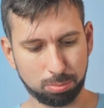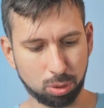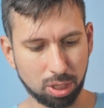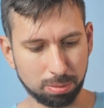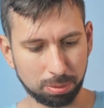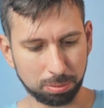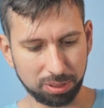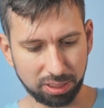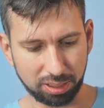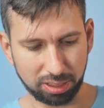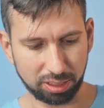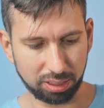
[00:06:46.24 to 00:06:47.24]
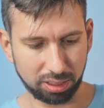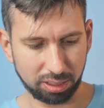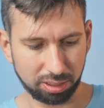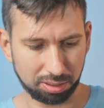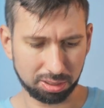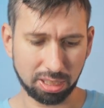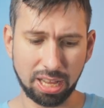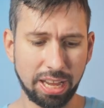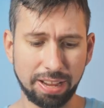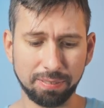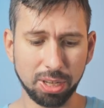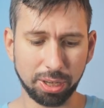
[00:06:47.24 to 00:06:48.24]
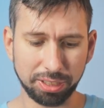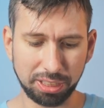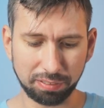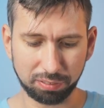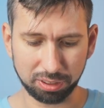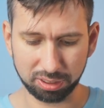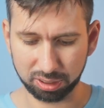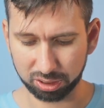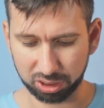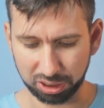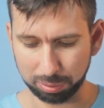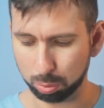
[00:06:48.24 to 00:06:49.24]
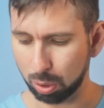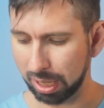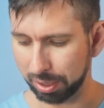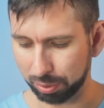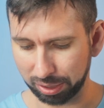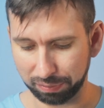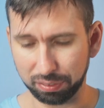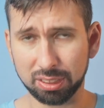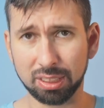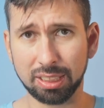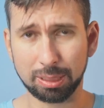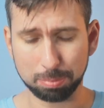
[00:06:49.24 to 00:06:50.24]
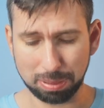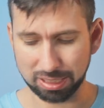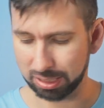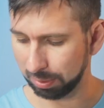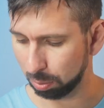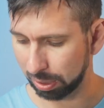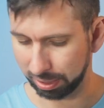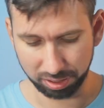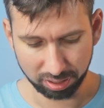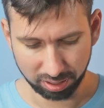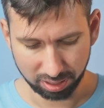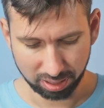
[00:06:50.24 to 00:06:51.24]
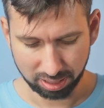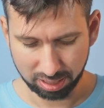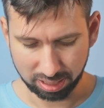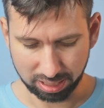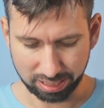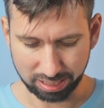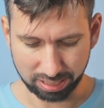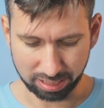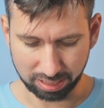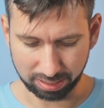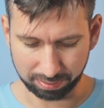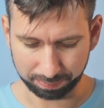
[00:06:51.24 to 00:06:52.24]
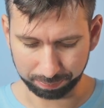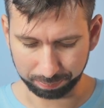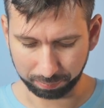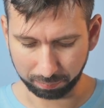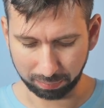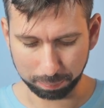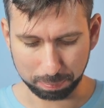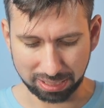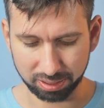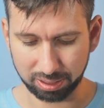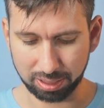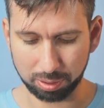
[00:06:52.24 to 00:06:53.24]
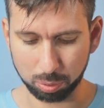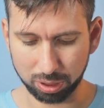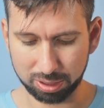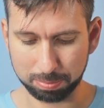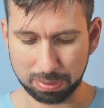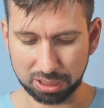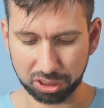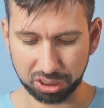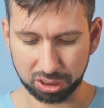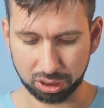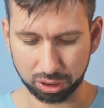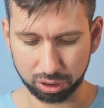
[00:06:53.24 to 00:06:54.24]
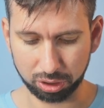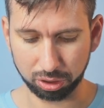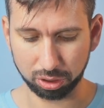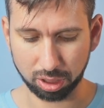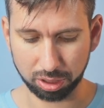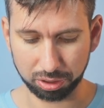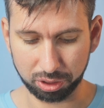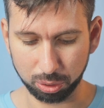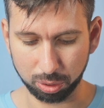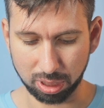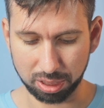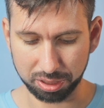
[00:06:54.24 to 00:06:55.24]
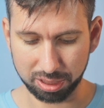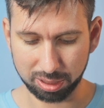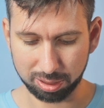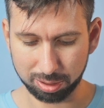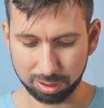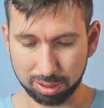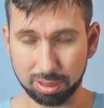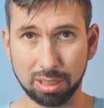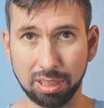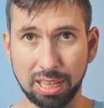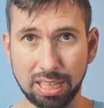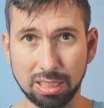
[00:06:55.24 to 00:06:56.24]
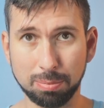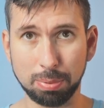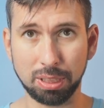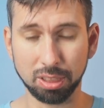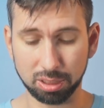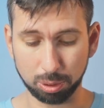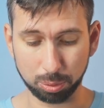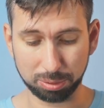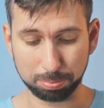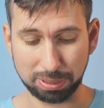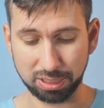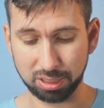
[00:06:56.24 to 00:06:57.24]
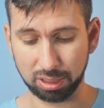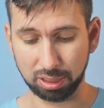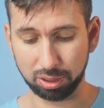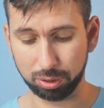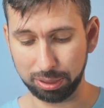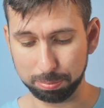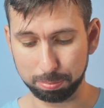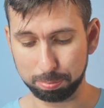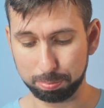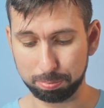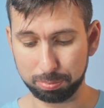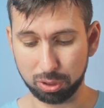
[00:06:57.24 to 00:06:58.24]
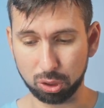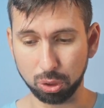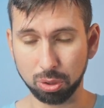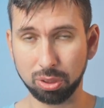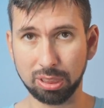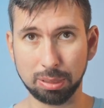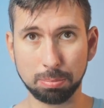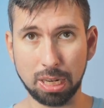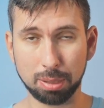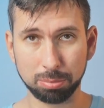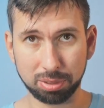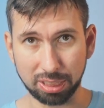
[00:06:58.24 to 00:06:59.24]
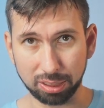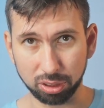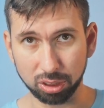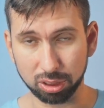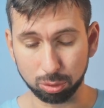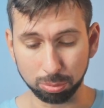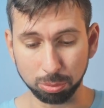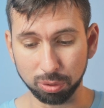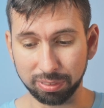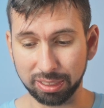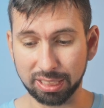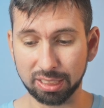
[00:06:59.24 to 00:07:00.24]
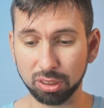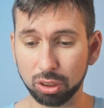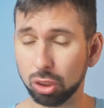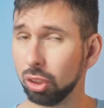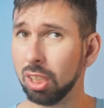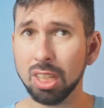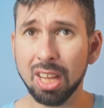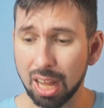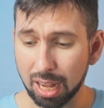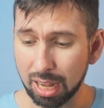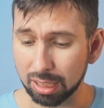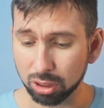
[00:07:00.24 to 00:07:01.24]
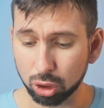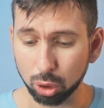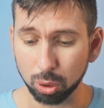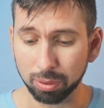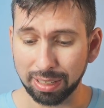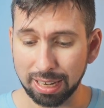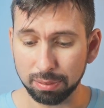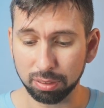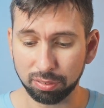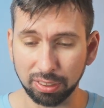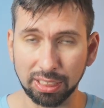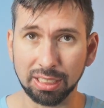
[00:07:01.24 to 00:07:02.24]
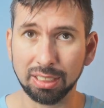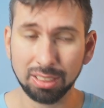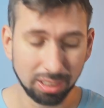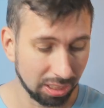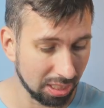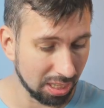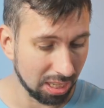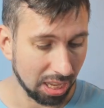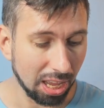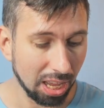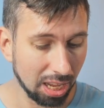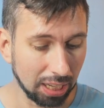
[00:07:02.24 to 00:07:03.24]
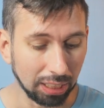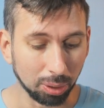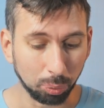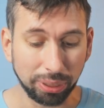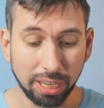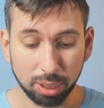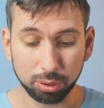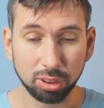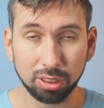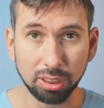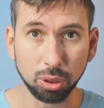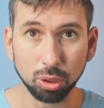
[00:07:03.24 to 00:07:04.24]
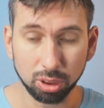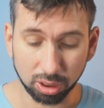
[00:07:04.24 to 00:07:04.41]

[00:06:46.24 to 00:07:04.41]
probably, I have no idea if it's a cheap one or if it's an expensive one. But it was much easier to undo on this lens because there was basically 3 screws in the bottom that you just removed, and then you could unscrew everything without the use